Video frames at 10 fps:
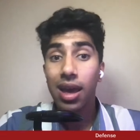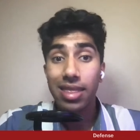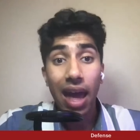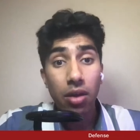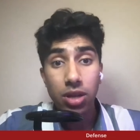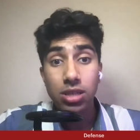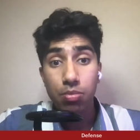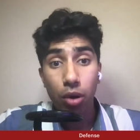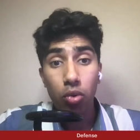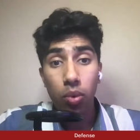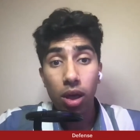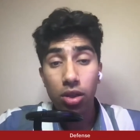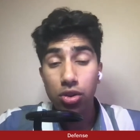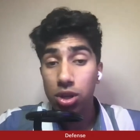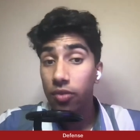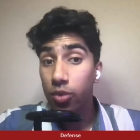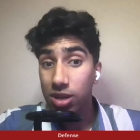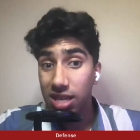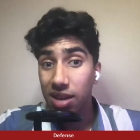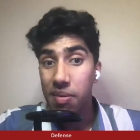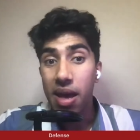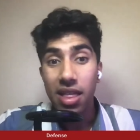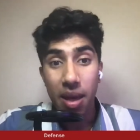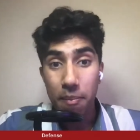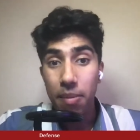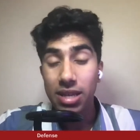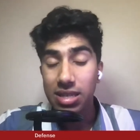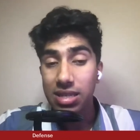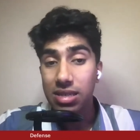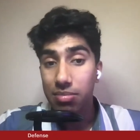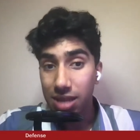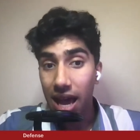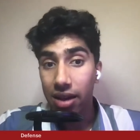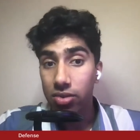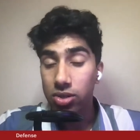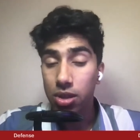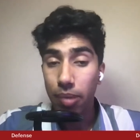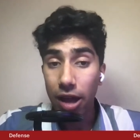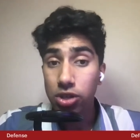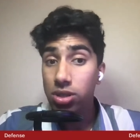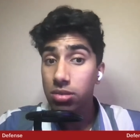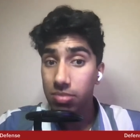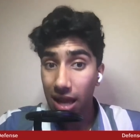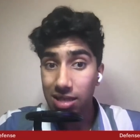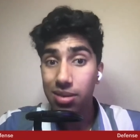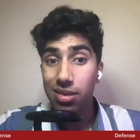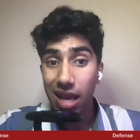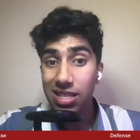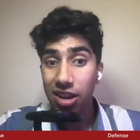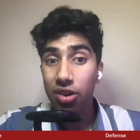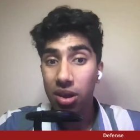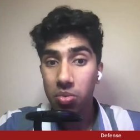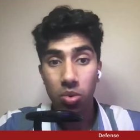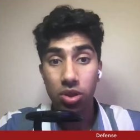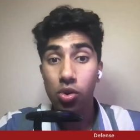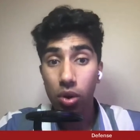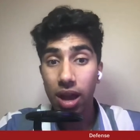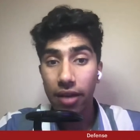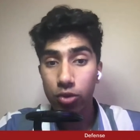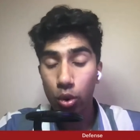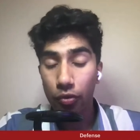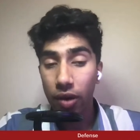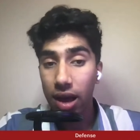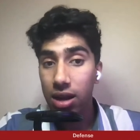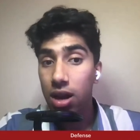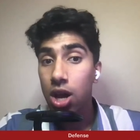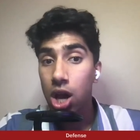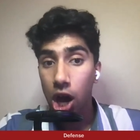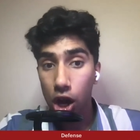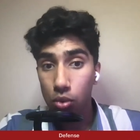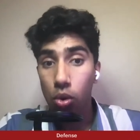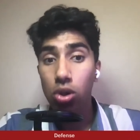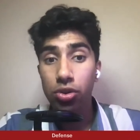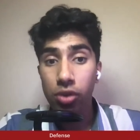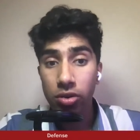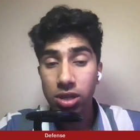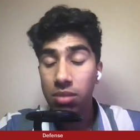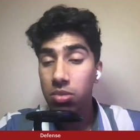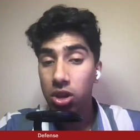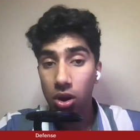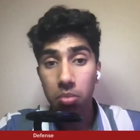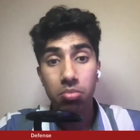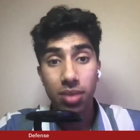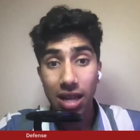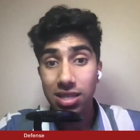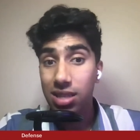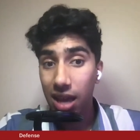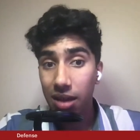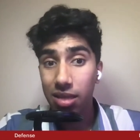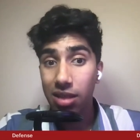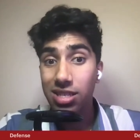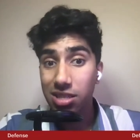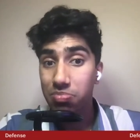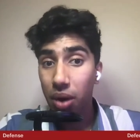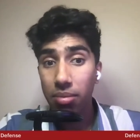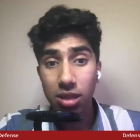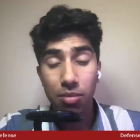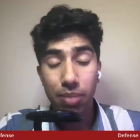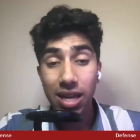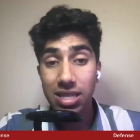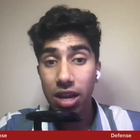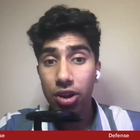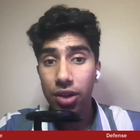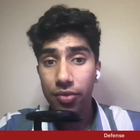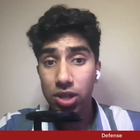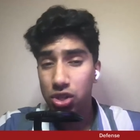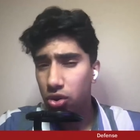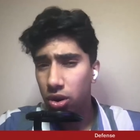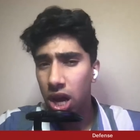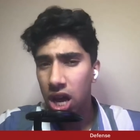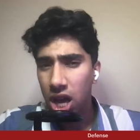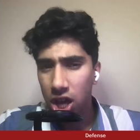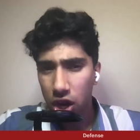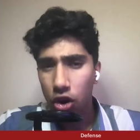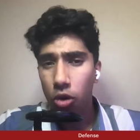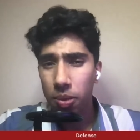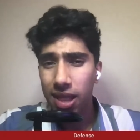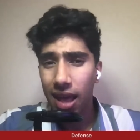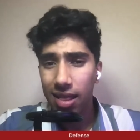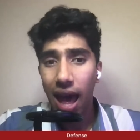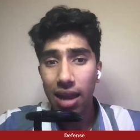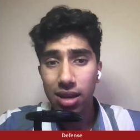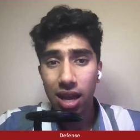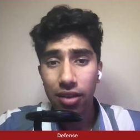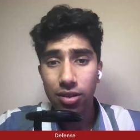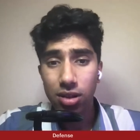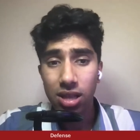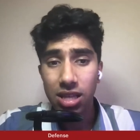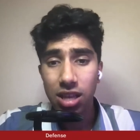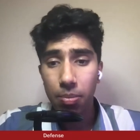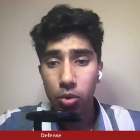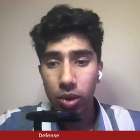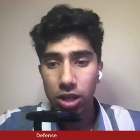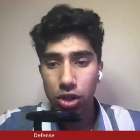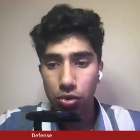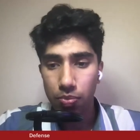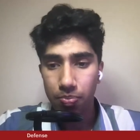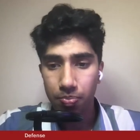and that doesn't bode well usually for a team that misses some tackles. The Badgers, that's an area where they're going to have to refine. Hunter Roller knows it. That's probably the biggest area of concern. You're hoping that kind of cleans up in week 2.